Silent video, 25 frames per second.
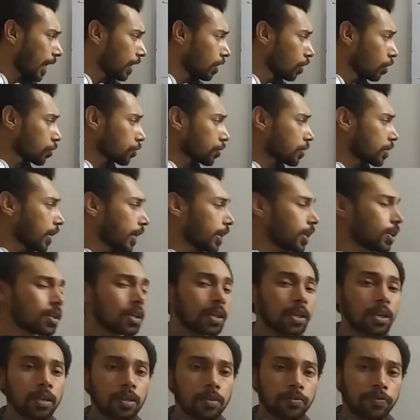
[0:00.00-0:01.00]

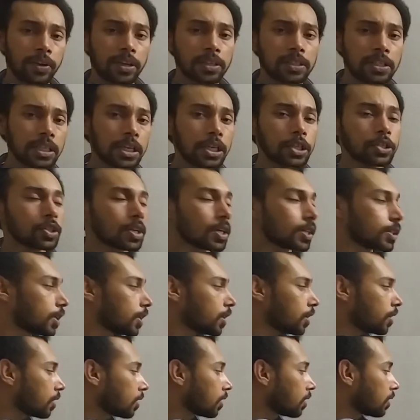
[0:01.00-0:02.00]
alongside, facing each
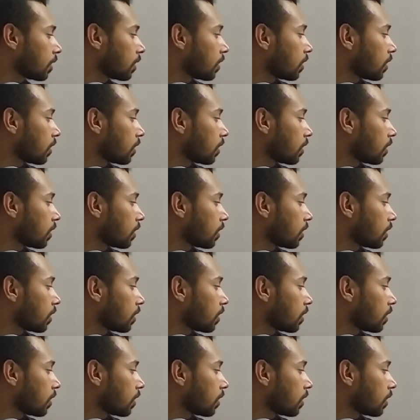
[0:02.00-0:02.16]
other,